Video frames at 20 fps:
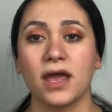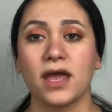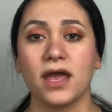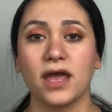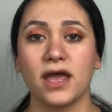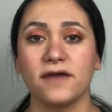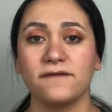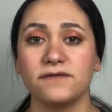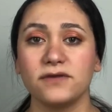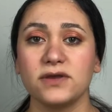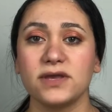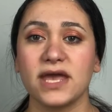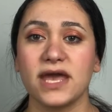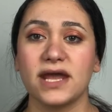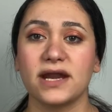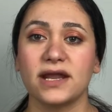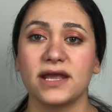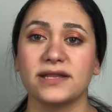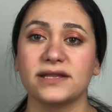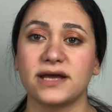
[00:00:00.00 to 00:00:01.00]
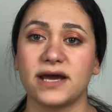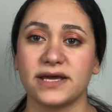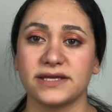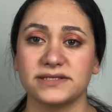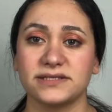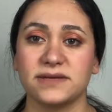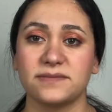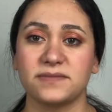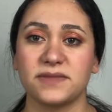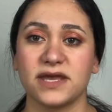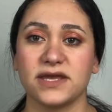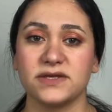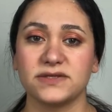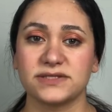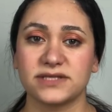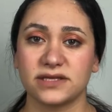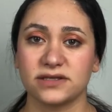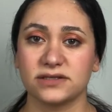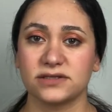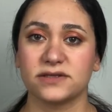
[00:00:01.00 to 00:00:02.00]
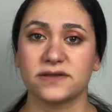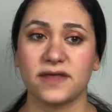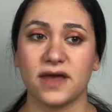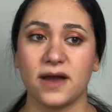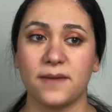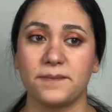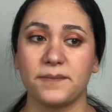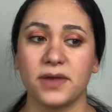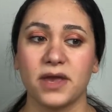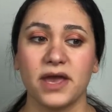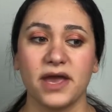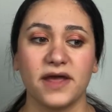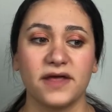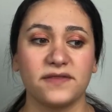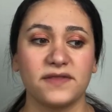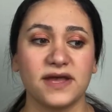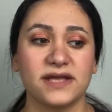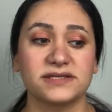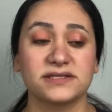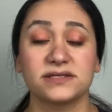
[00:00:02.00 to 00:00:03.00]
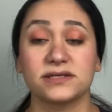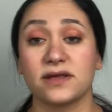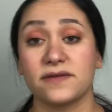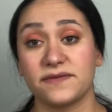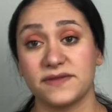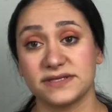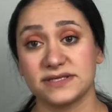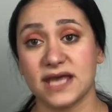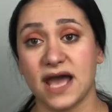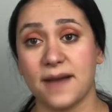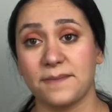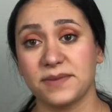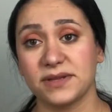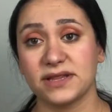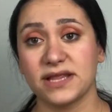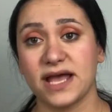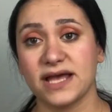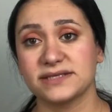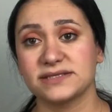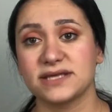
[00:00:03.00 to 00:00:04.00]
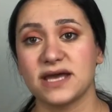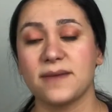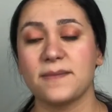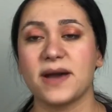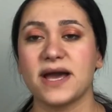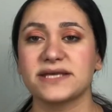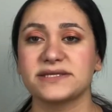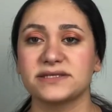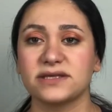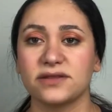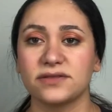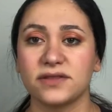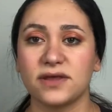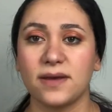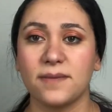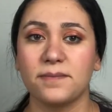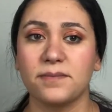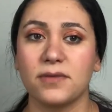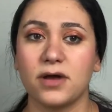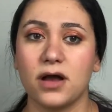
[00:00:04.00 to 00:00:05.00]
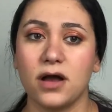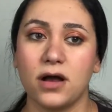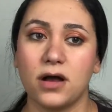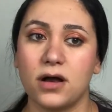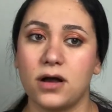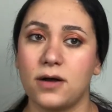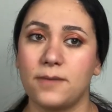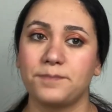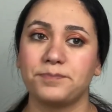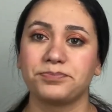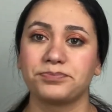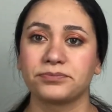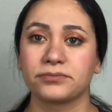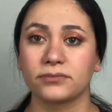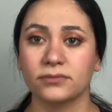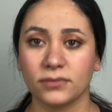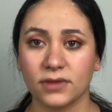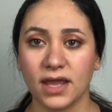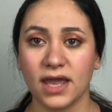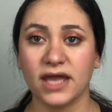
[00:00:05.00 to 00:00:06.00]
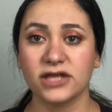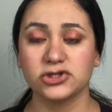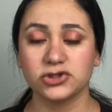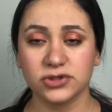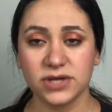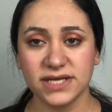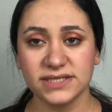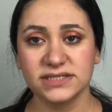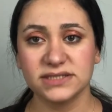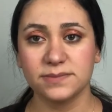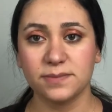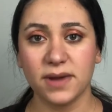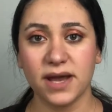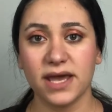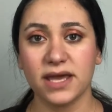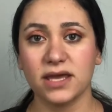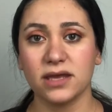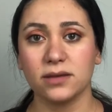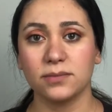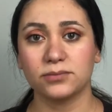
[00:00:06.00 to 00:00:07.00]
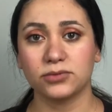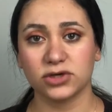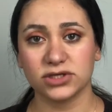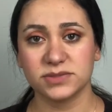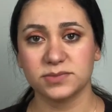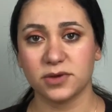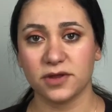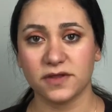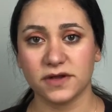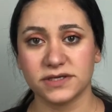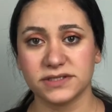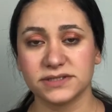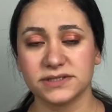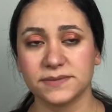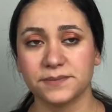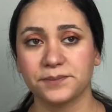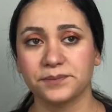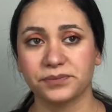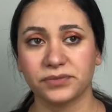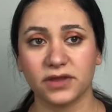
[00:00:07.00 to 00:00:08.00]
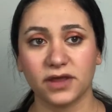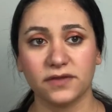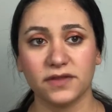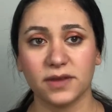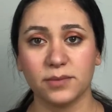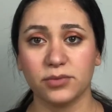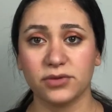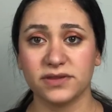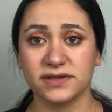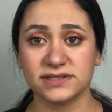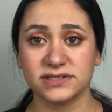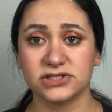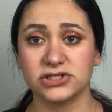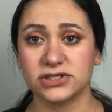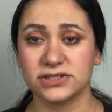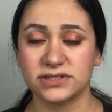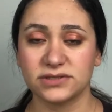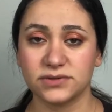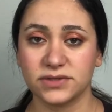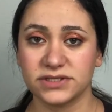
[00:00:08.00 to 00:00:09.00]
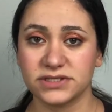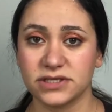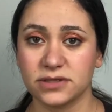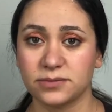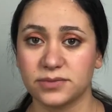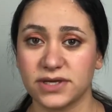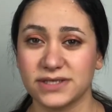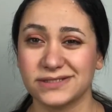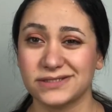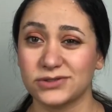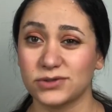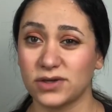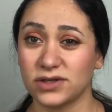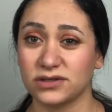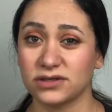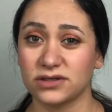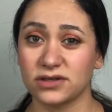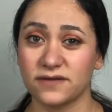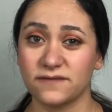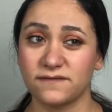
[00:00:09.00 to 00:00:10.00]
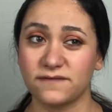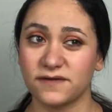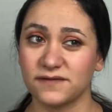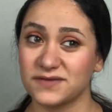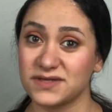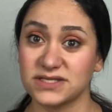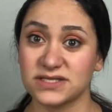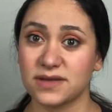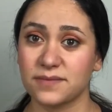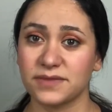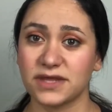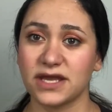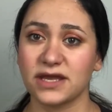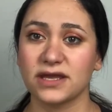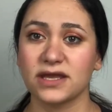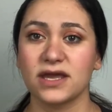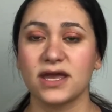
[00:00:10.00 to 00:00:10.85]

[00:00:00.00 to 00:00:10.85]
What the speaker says: if you get an item that you send it to them, this happened last time. I sent them a dress by Brooks Brothers. They put the suggested retail price $250 something.